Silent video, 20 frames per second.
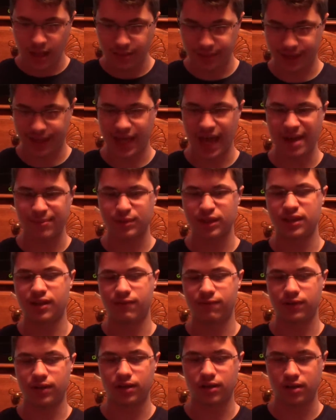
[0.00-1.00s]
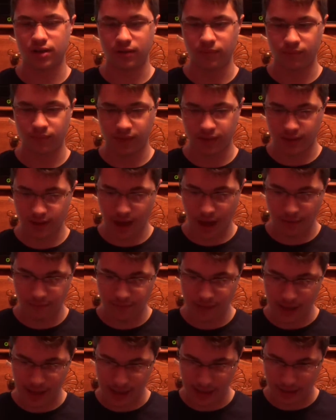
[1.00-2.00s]
the captain of
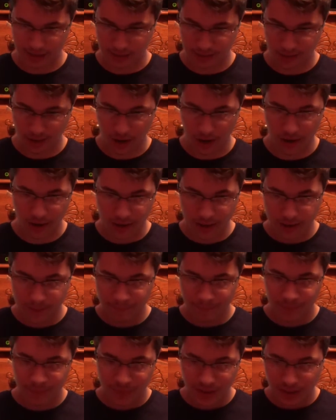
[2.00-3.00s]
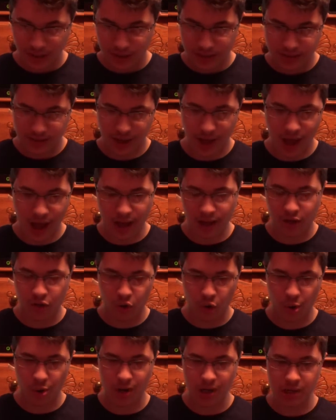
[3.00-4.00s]
the
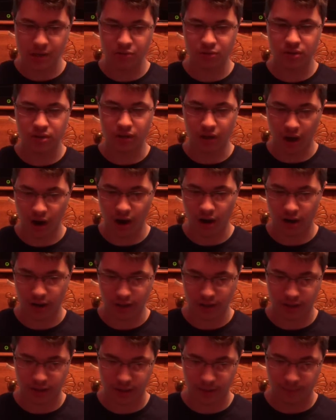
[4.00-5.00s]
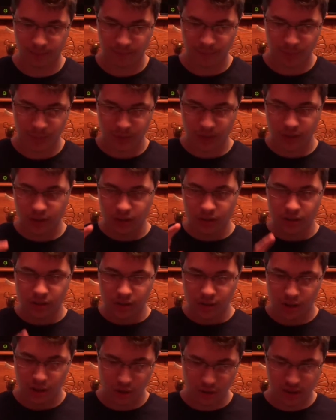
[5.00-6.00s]
Takoro Guard,
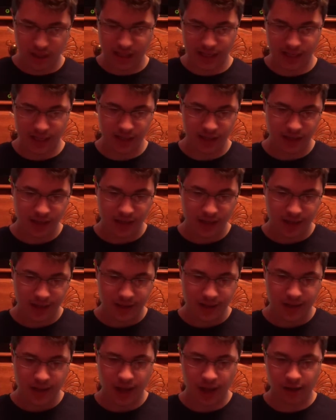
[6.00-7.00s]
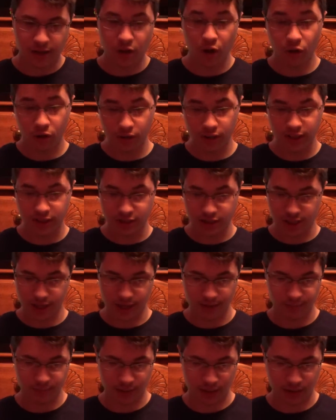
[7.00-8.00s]
Huki, a Koli
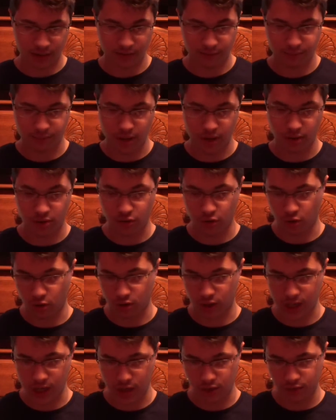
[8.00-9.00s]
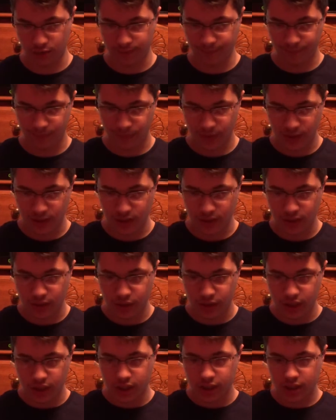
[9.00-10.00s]
champion of Pokoro,
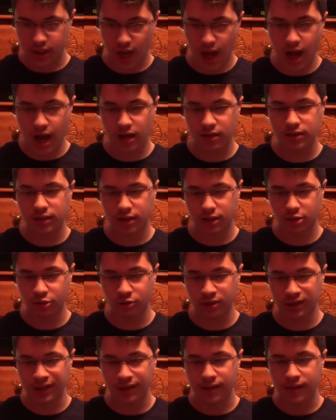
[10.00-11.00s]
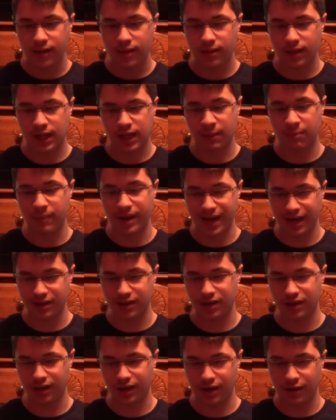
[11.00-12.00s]
Kongu, the
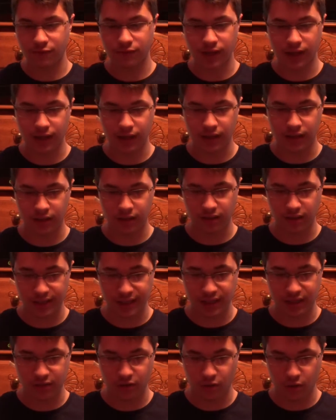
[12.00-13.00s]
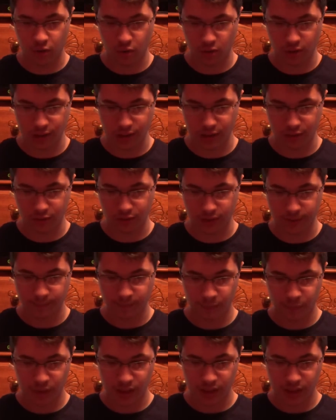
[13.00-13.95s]
commander of the Lee Koro